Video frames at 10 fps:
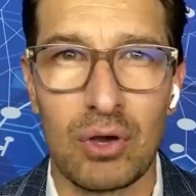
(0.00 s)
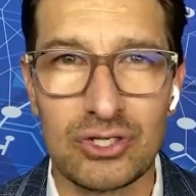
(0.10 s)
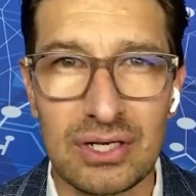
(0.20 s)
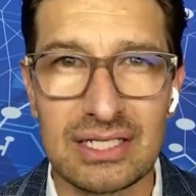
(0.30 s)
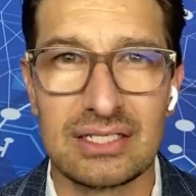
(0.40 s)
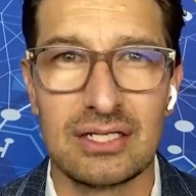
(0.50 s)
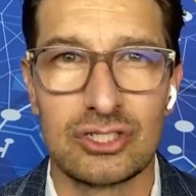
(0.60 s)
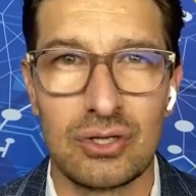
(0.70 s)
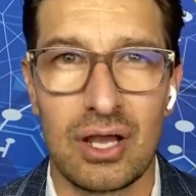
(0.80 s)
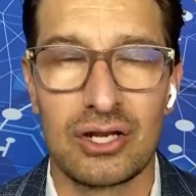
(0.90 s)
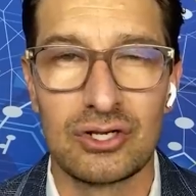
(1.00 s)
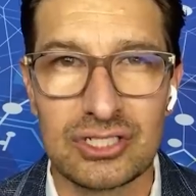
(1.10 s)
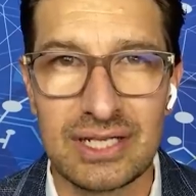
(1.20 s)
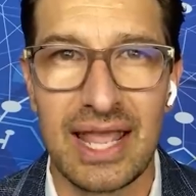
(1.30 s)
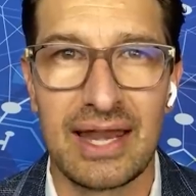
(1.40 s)
want your listeners to
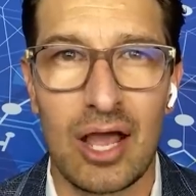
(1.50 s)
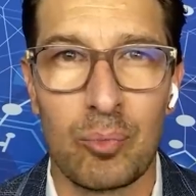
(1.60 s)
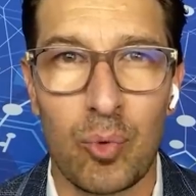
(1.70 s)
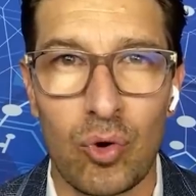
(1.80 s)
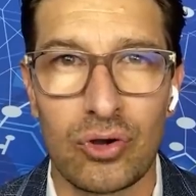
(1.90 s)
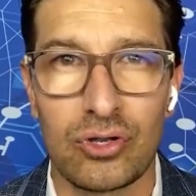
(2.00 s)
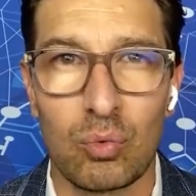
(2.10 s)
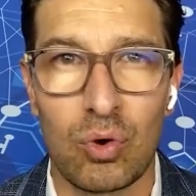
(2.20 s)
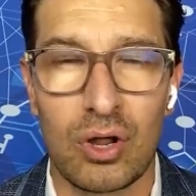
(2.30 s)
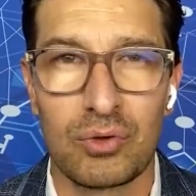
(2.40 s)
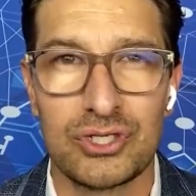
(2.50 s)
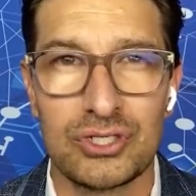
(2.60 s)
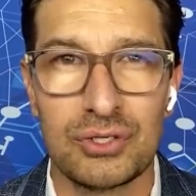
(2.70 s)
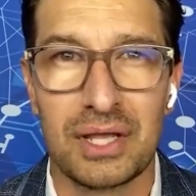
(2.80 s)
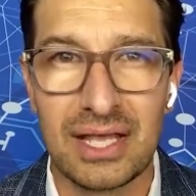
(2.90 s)
understand how important the work what you
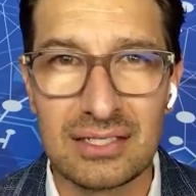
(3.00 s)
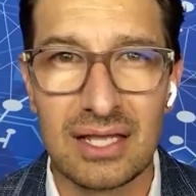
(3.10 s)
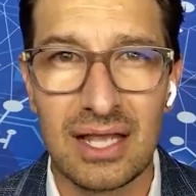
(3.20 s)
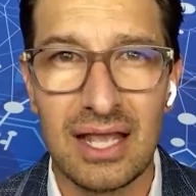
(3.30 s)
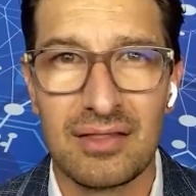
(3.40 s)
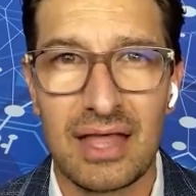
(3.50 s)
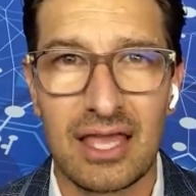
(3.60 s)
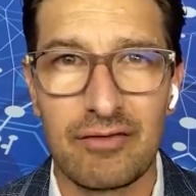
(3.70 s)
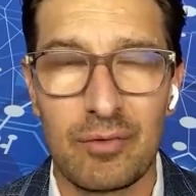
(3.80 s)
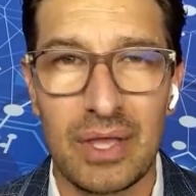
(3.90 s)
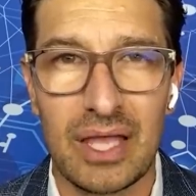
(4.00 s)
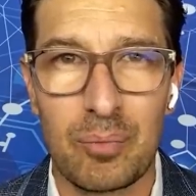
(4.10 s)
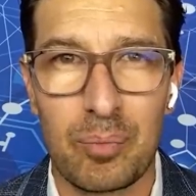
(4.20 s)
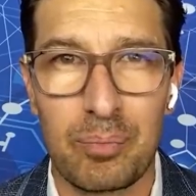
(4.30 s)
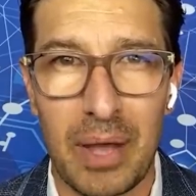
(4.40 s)
do is. Thank you for being
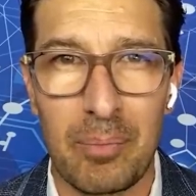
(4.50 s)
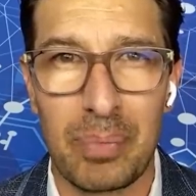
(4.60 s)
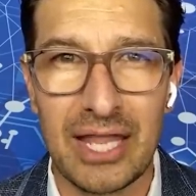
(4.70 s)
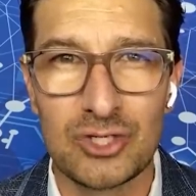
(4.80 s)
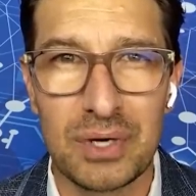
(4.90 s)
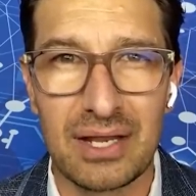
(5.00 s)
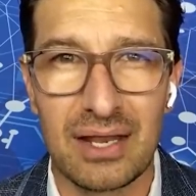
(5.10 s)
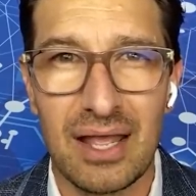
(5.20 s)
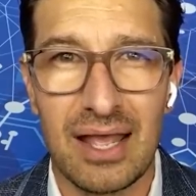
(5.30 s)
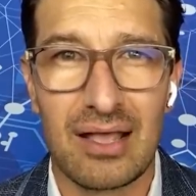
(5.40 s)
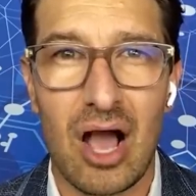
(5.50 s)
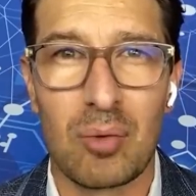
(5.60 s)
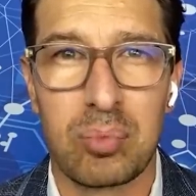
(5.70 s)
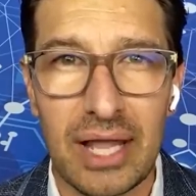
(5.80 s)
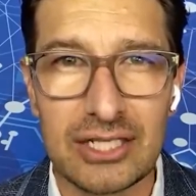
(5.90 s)
a, a patriot.
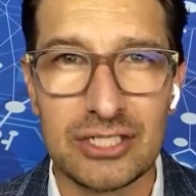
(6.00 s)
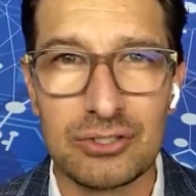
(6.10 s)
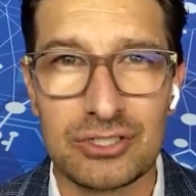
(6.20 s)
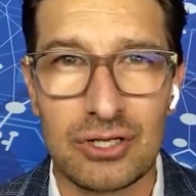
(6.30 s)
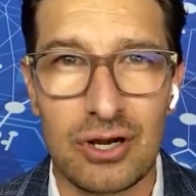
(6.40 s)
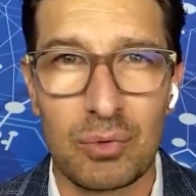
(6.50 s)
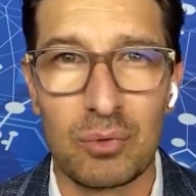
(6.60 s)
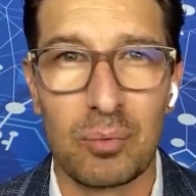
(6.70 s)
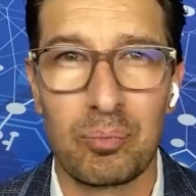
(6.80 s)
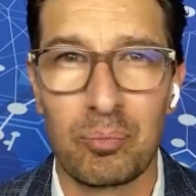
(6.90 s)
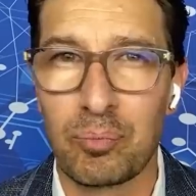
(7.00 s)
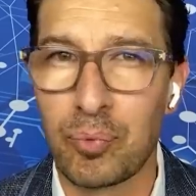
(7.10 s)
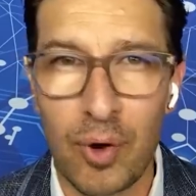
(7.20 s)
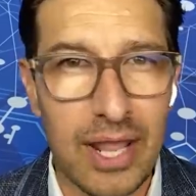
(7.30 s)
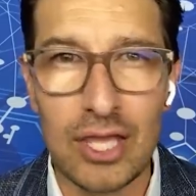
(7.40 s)
God bless you, sir. We will
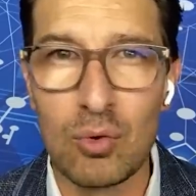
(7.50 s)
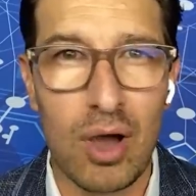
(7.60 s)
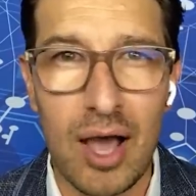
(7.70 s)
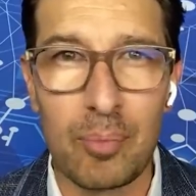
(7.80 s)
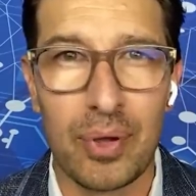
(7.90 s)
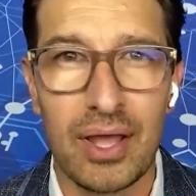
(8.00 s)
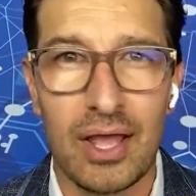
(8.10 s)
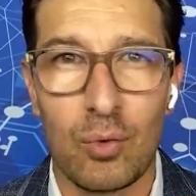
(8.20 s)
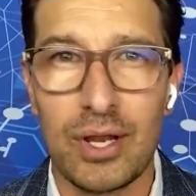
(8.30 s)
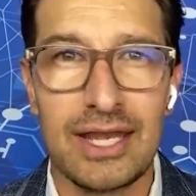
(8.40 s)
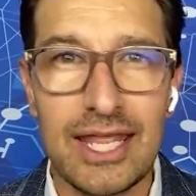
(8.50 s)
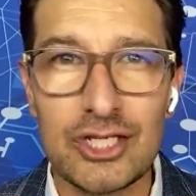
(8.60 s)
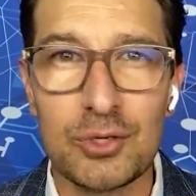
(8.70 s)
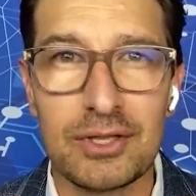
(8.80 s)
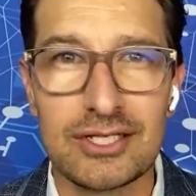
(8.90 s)
pray you up. We
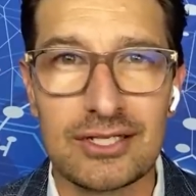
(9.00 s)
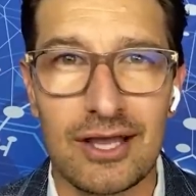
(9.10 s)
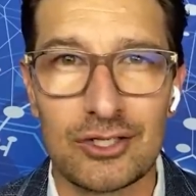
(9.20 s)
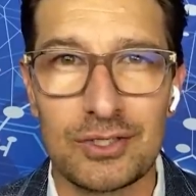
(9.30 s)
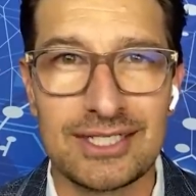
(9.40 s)
need you in this country.